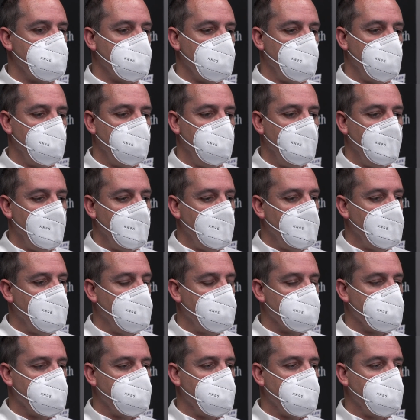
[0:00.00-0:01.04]
So
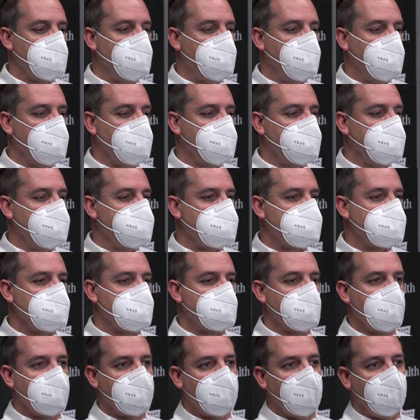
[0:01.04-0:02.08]
that was a big point of
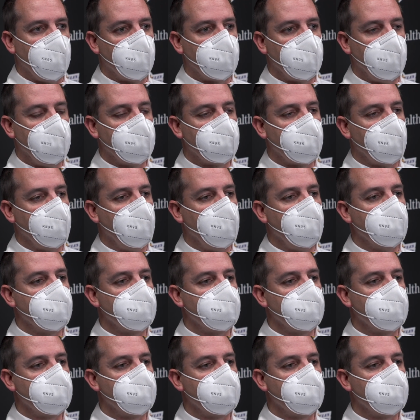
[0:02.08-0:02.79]
emphasis in the game plan tonight,